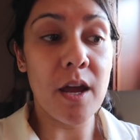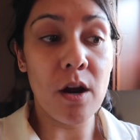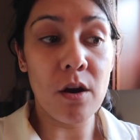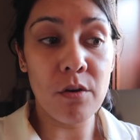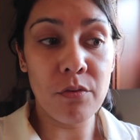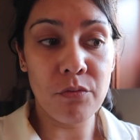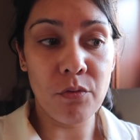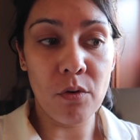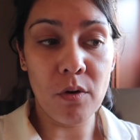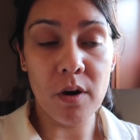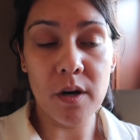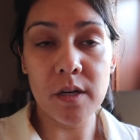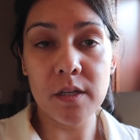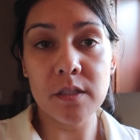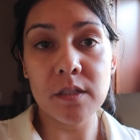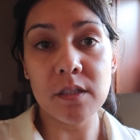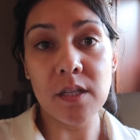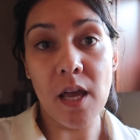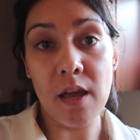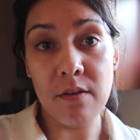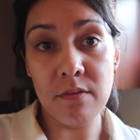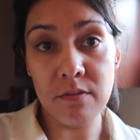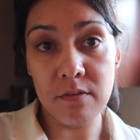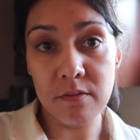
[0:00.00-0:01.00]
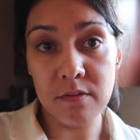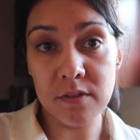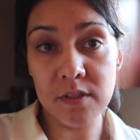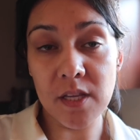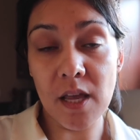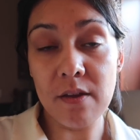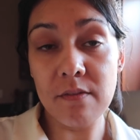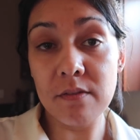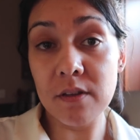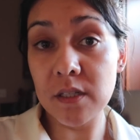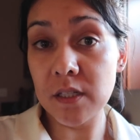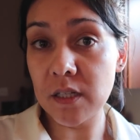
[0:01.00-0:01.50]
Therefore,
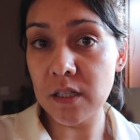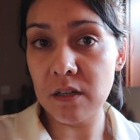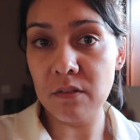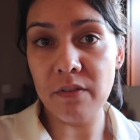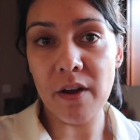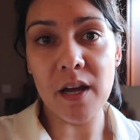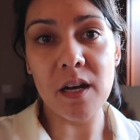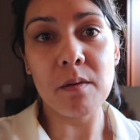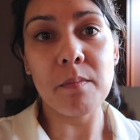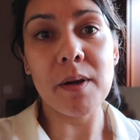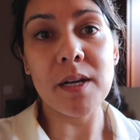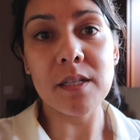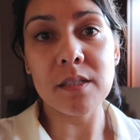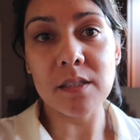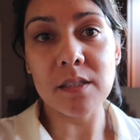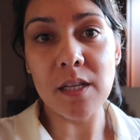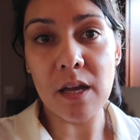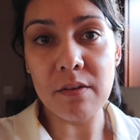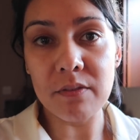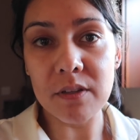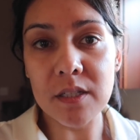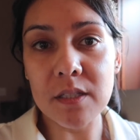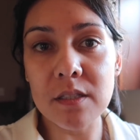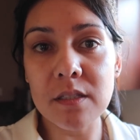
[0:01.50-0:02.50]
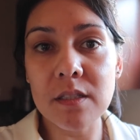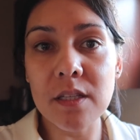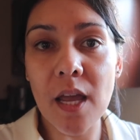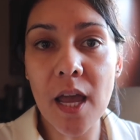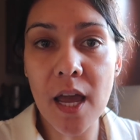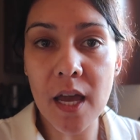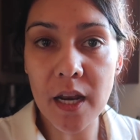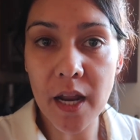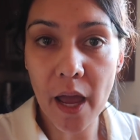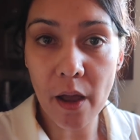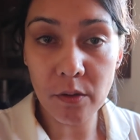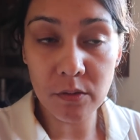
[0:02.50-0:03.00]
70 divided by 7 is
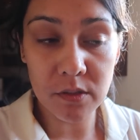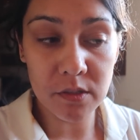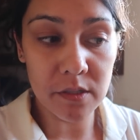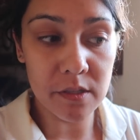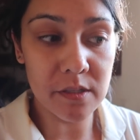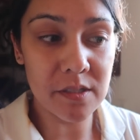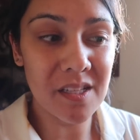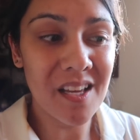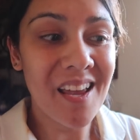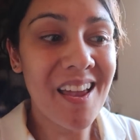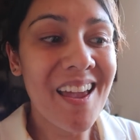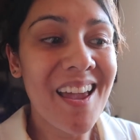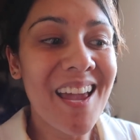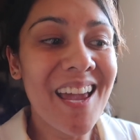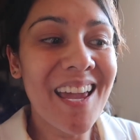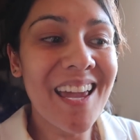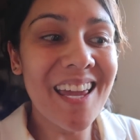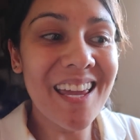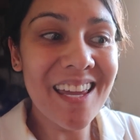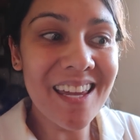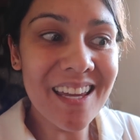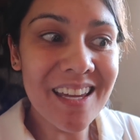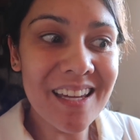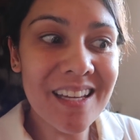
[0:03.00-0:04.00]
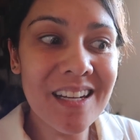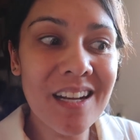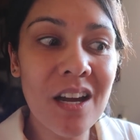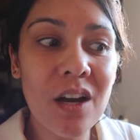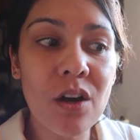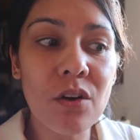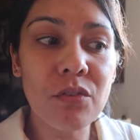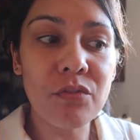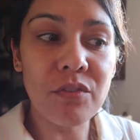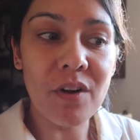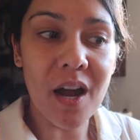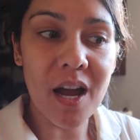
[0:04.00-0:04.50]
10 ounces in
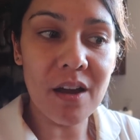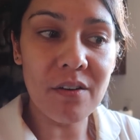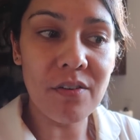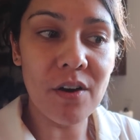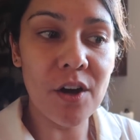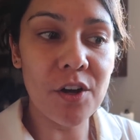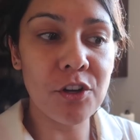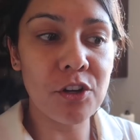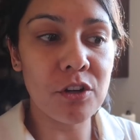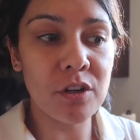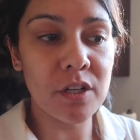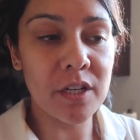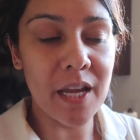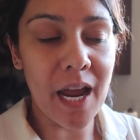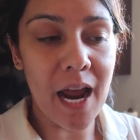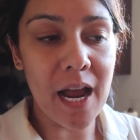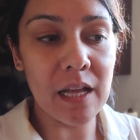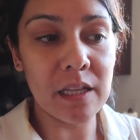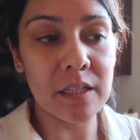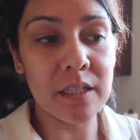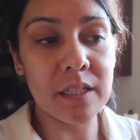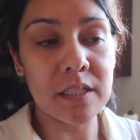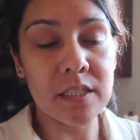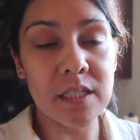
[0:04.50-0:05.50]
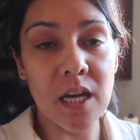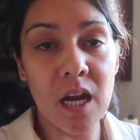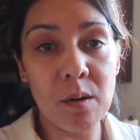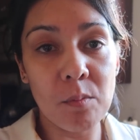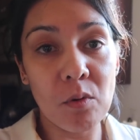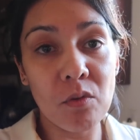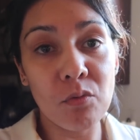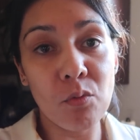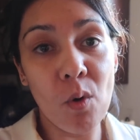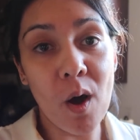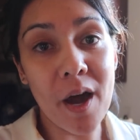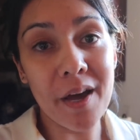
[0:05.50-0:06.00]
a 500 gallon tub
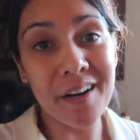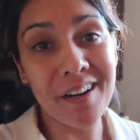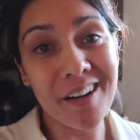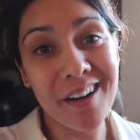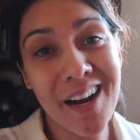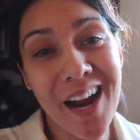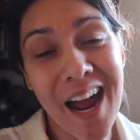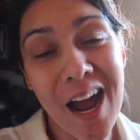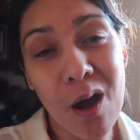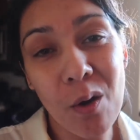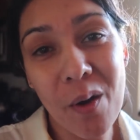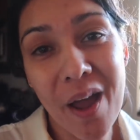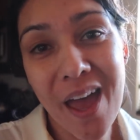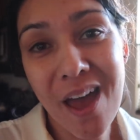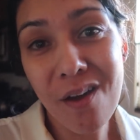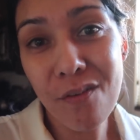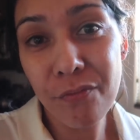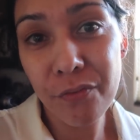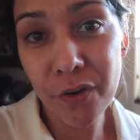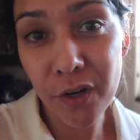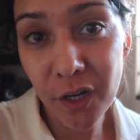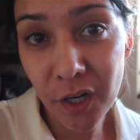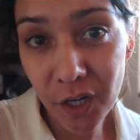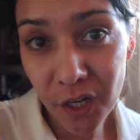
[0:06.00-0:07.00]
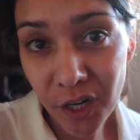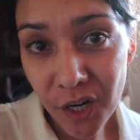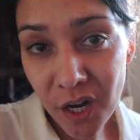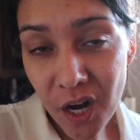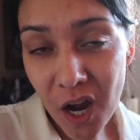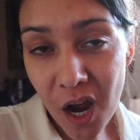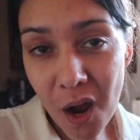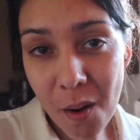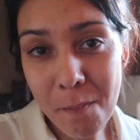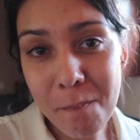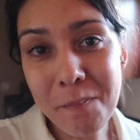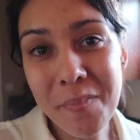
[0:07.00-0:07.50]
of water. However,
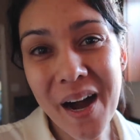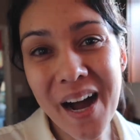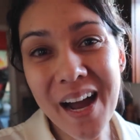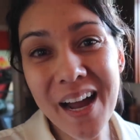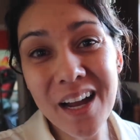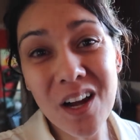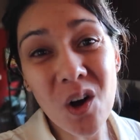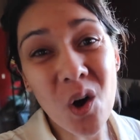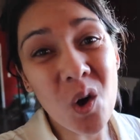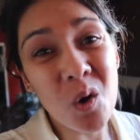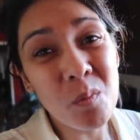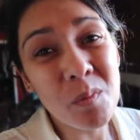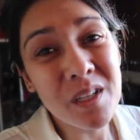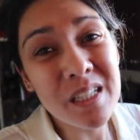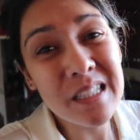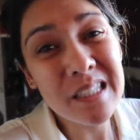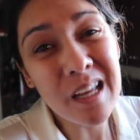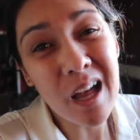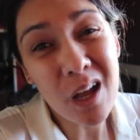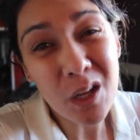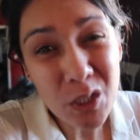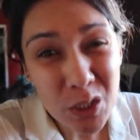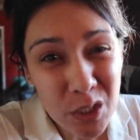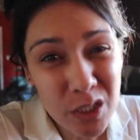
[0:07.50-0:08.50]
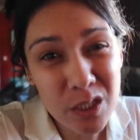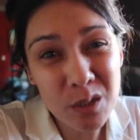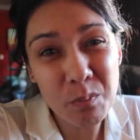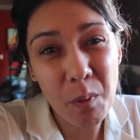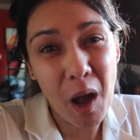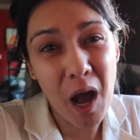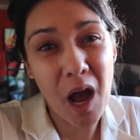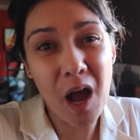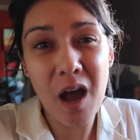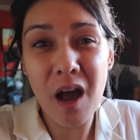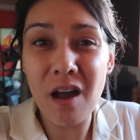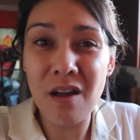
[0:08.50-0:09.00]
my Coleman
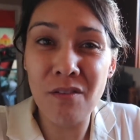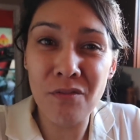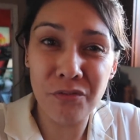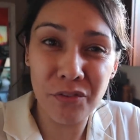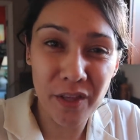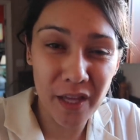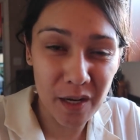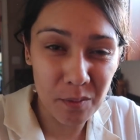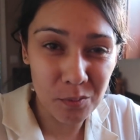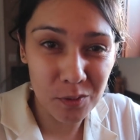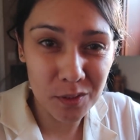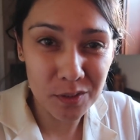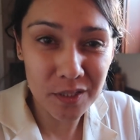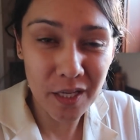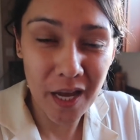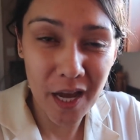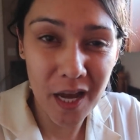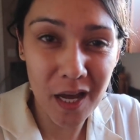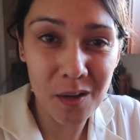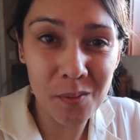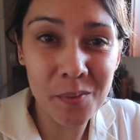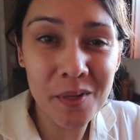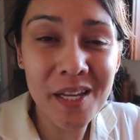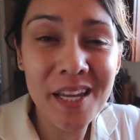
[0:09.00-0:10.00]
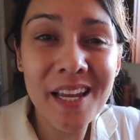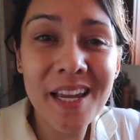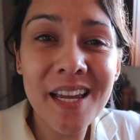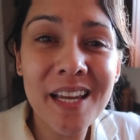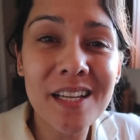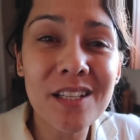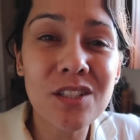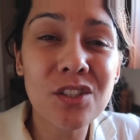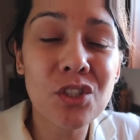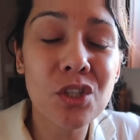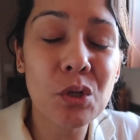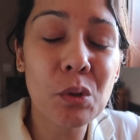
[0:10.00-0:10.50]
SaluSpa inflatable tub
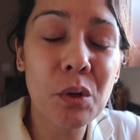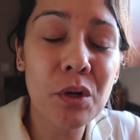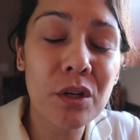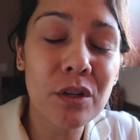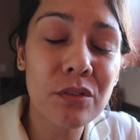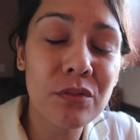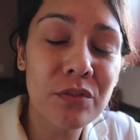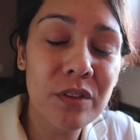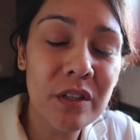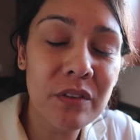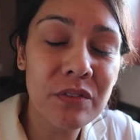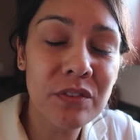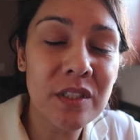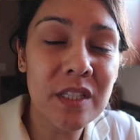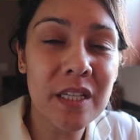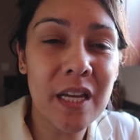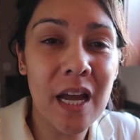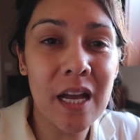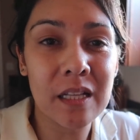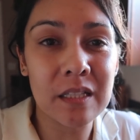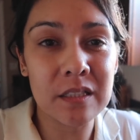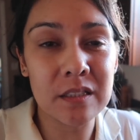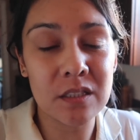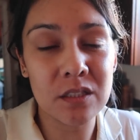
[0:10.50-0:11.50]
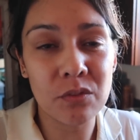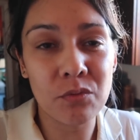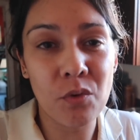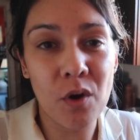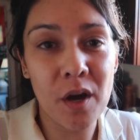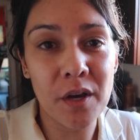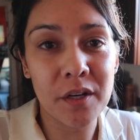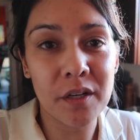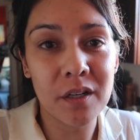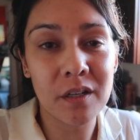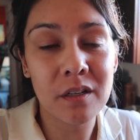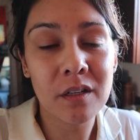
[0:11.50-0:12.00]
is 250 gallons of
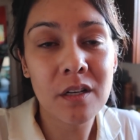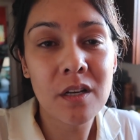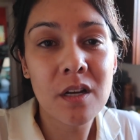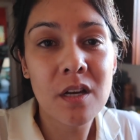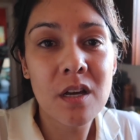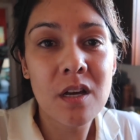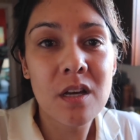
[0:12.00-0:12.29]
water.